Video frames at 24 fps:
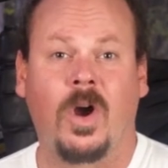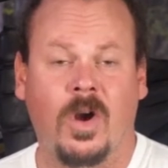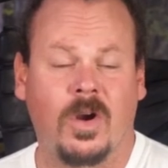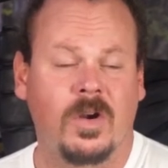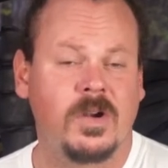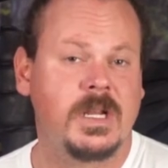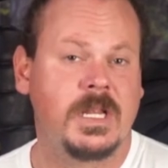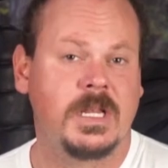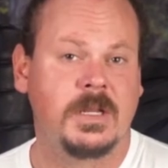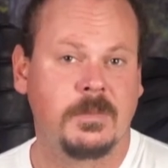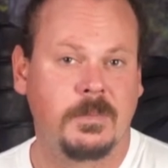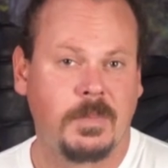
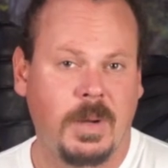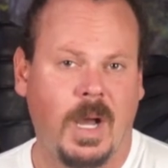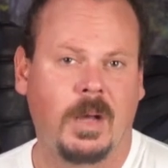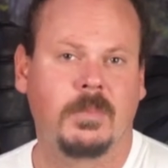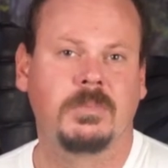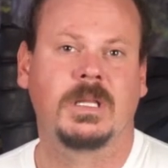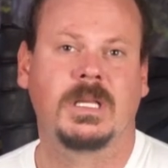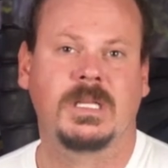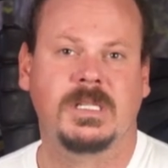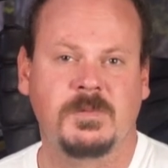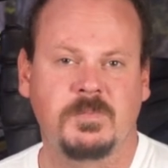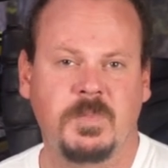Art in
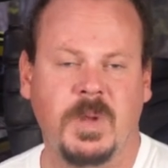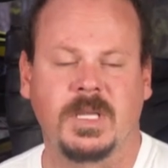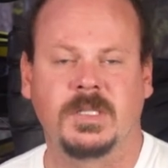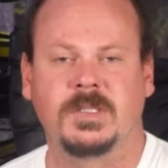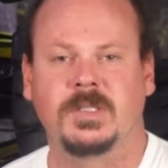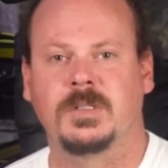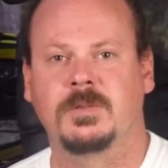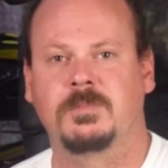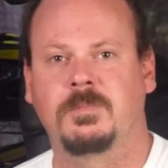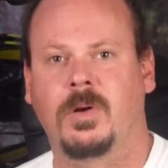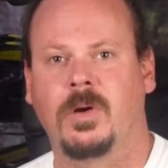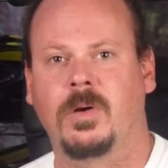Public
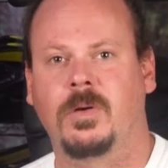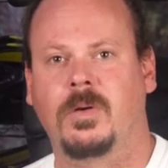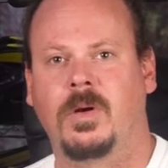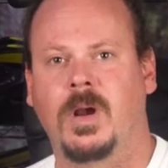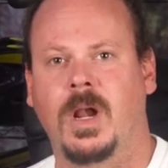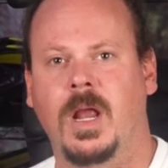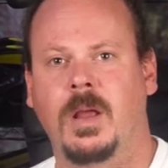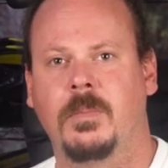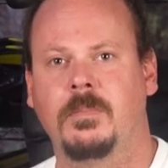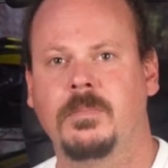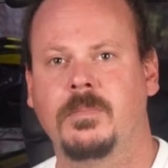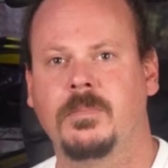Spaces
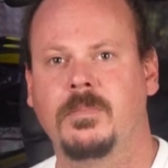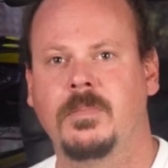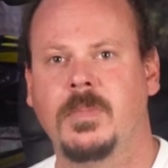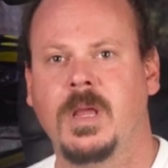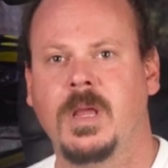program